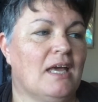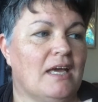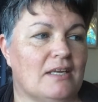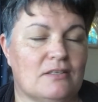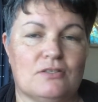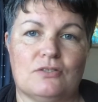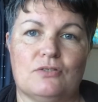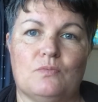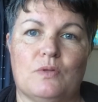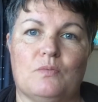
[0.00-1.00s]
And
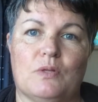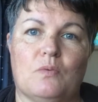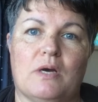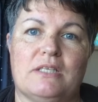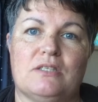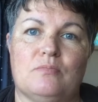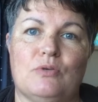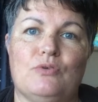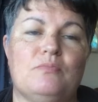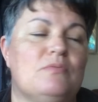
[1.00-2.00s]
with, with the white and the
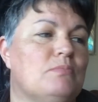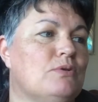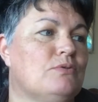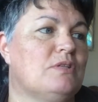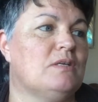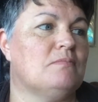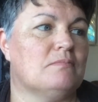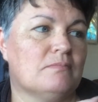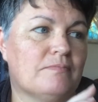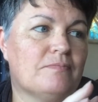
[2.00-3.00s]
blue, blue theme,